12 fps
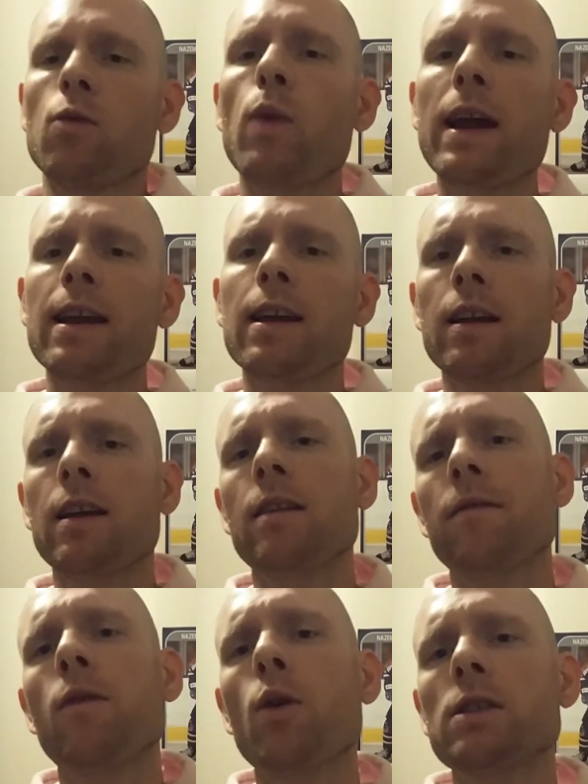waiting in the
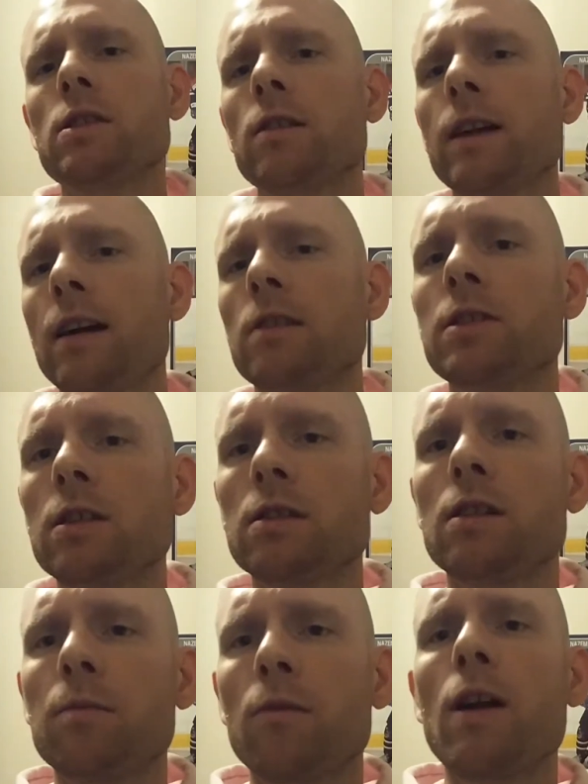foster care
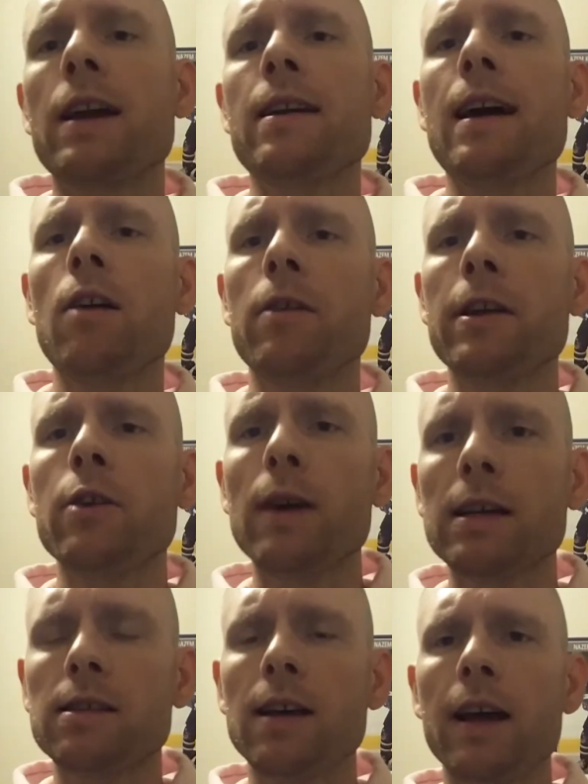system right now in the
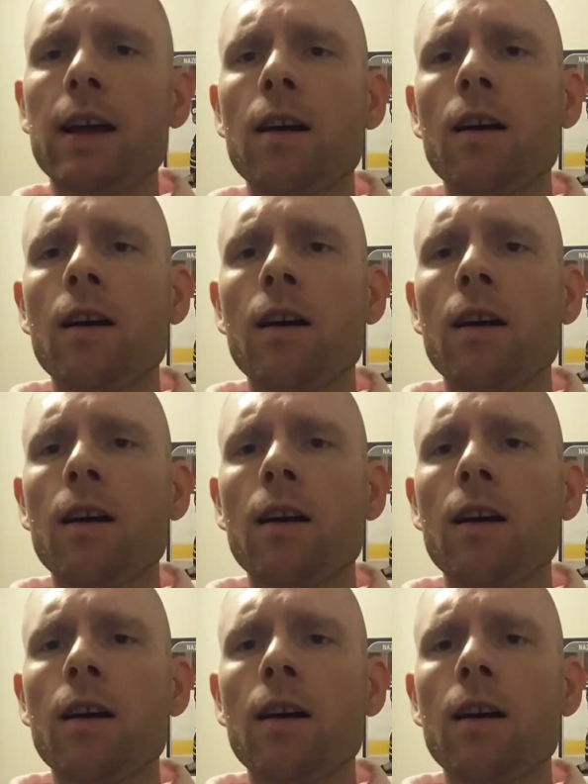USA.